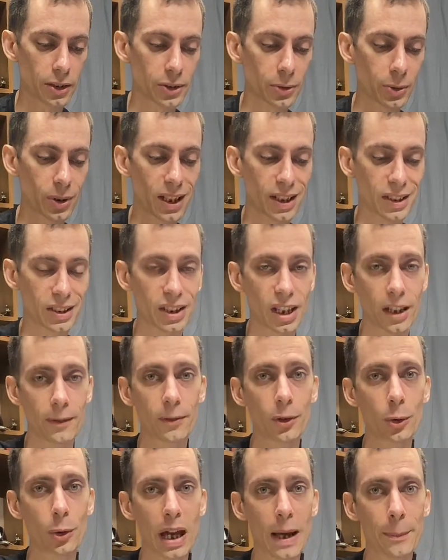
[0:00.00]
So yes,
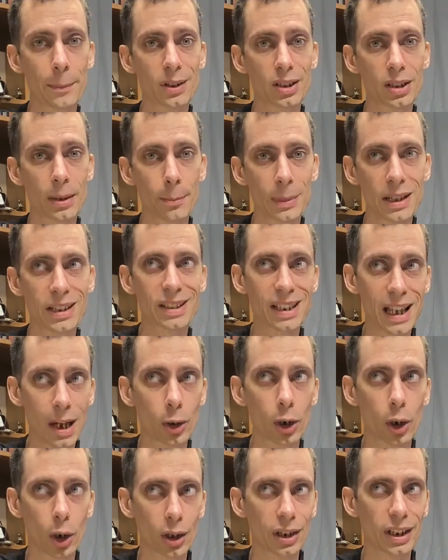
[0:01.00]
if you happen to miss
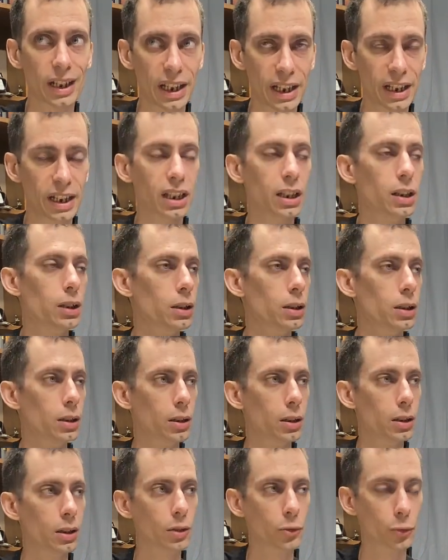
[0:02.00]
out on any
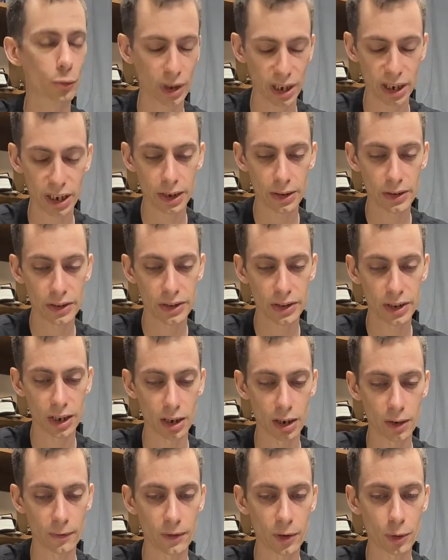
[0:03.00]
readings
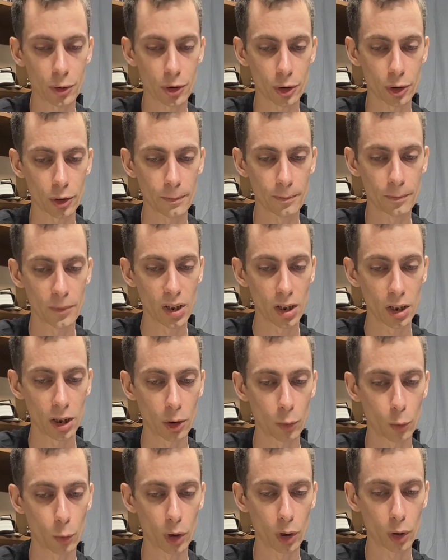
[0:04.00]
in the future,
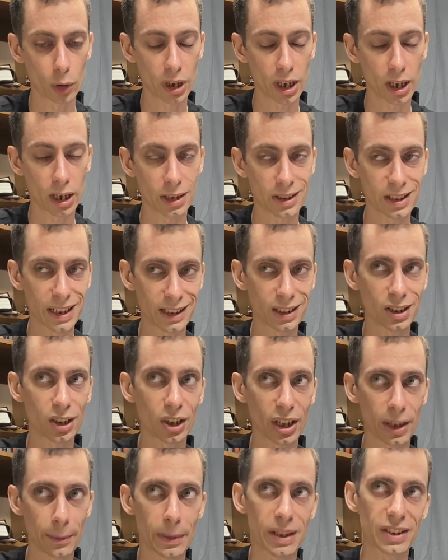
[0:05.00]
you will not
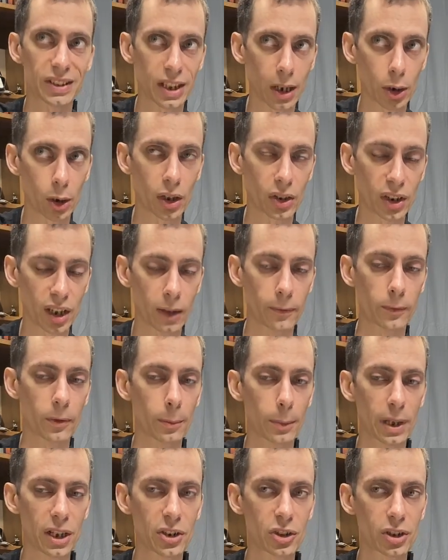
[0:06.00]
technically miss out on the
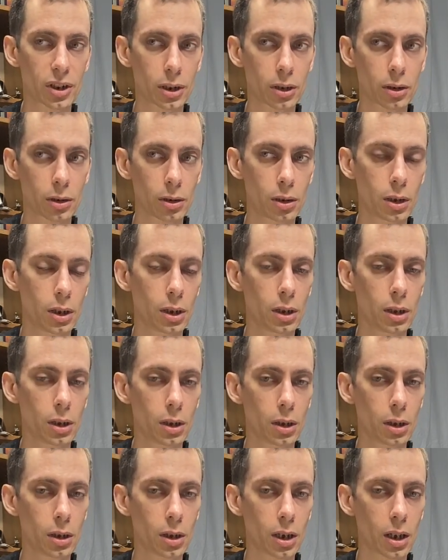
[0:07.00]
information
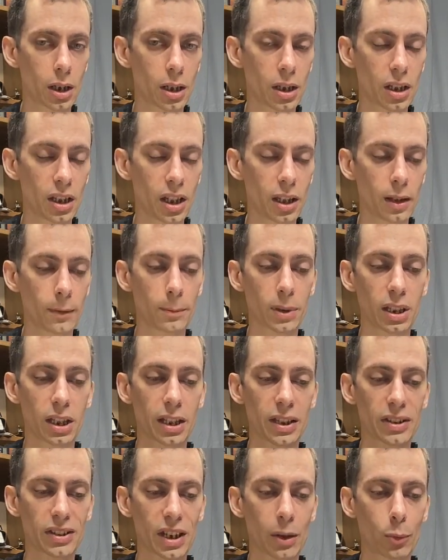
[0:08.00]

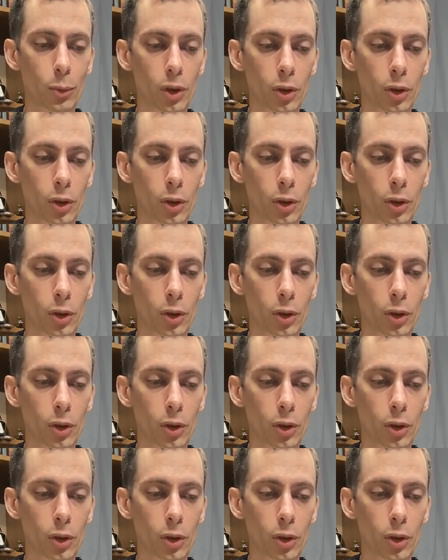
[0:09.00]
because I